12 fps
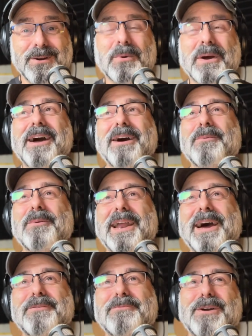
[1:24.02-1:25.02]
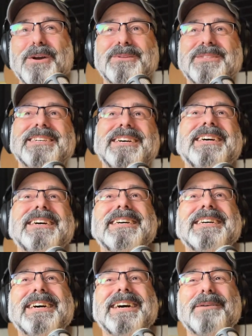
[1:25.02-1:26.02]
When, when I wrote
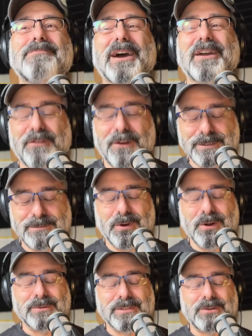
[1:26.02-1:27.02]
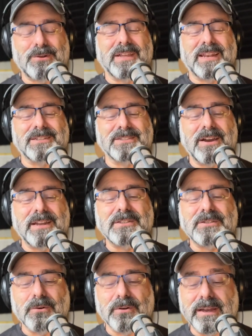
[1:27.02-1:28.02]
uh, my first book, which is called An Anxiety
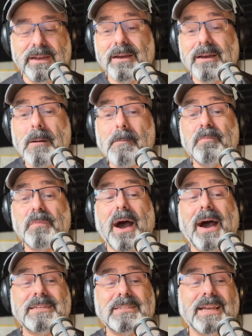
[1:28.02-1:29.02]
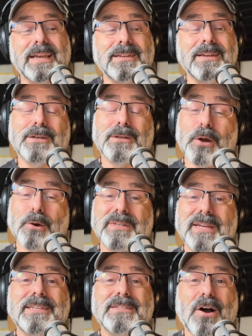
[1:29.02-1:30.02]
Story, I said no
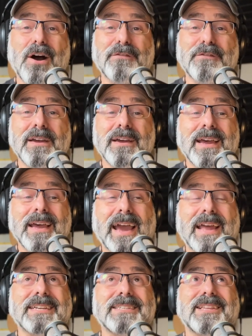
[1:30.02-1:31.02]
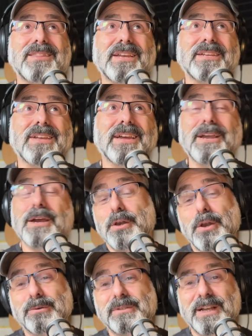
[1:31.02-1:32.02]
days off. And I said things like
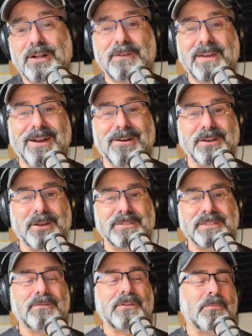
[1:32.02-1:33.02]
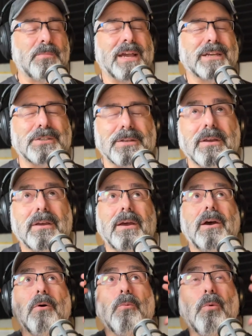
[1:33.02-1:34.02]
no self care and no self compassion.
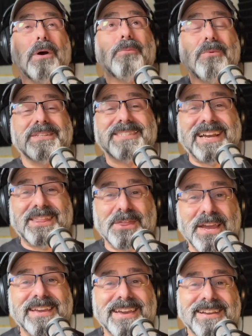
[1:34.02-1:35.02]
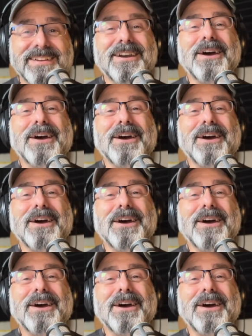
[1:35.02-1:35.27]
What was I thinking?